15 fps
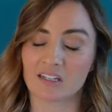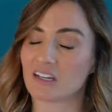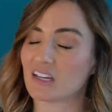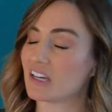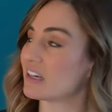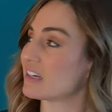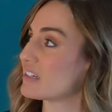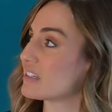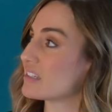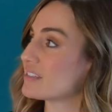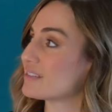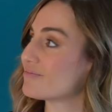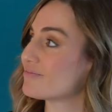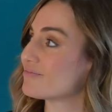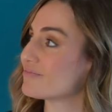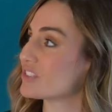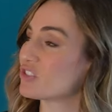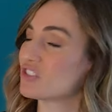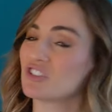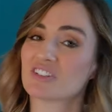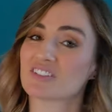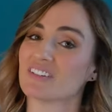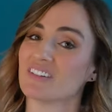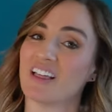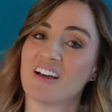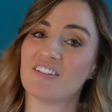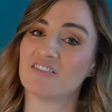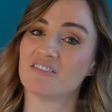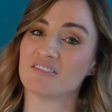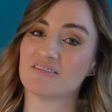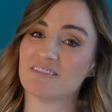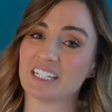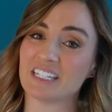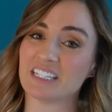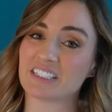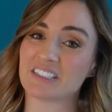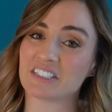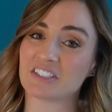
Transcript: Don't you just love needless